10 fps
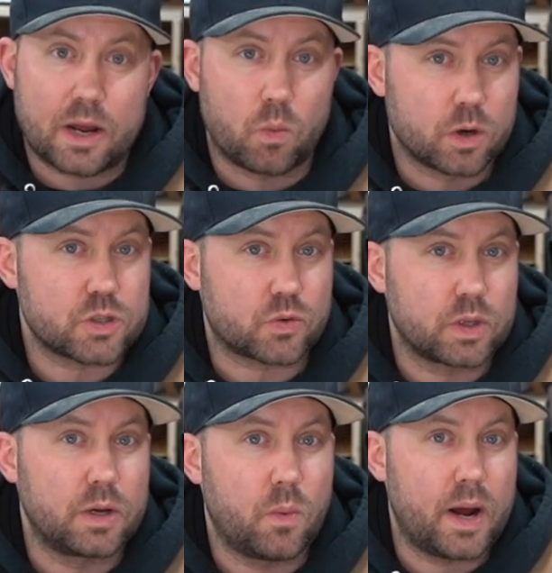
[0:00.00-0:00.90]
It works
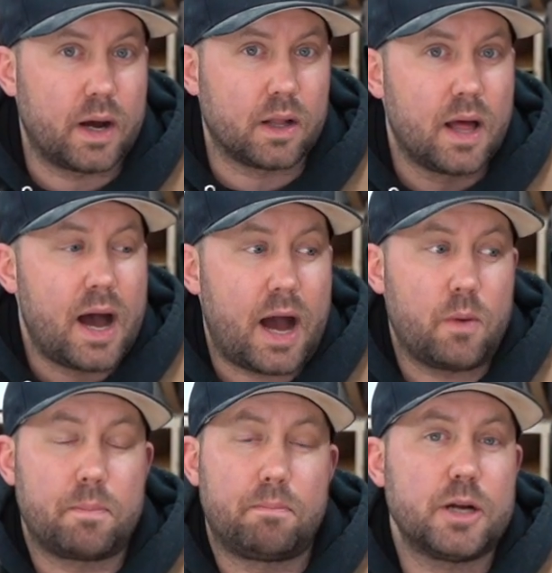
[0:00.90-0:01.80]
really well. I
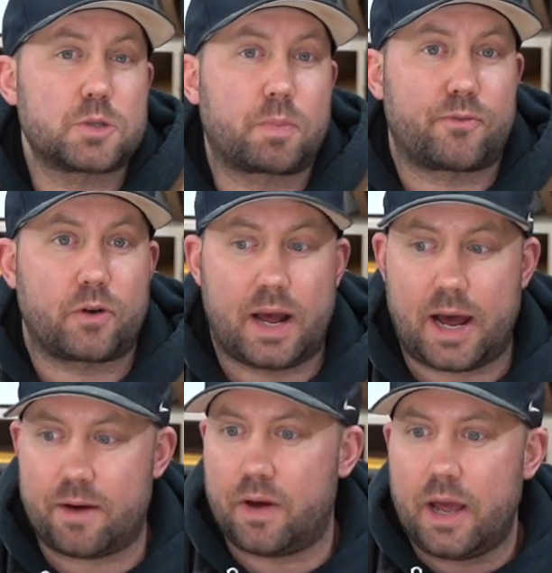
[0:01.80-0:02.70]
would much prefer to
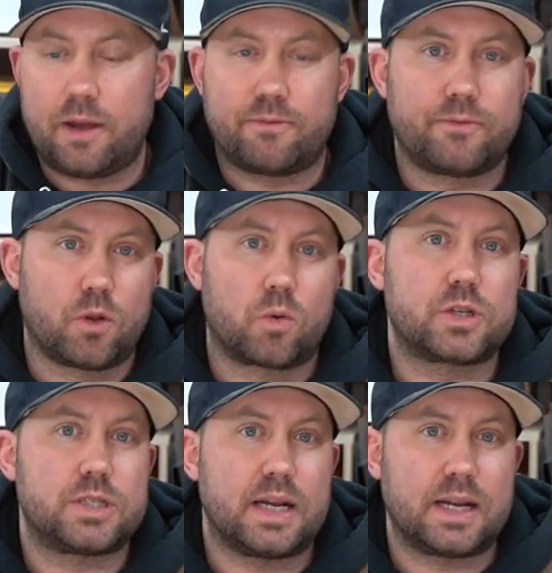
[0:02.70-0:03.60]
have a floor
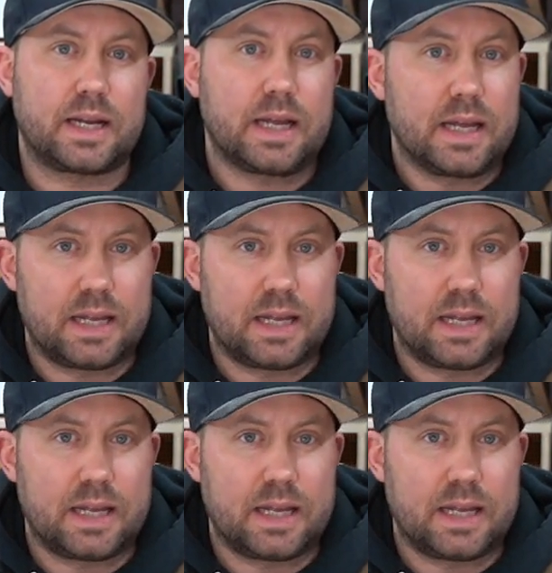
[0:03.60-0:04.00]
standing